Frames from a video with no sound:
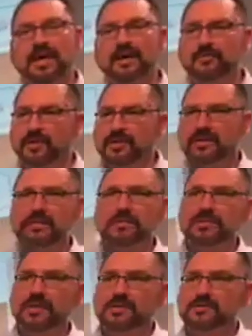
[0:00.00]
And read
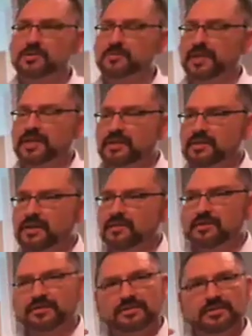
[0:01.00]
Lamentations, but in
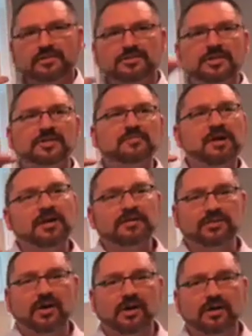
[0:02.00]
that you can see
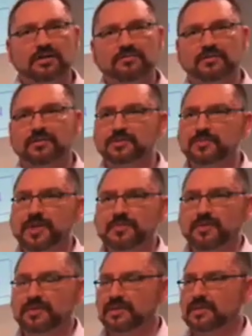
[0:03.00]
Jeremiah's heart for his
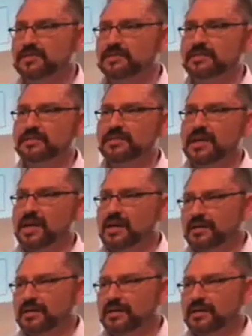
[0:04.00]
people, and he's just,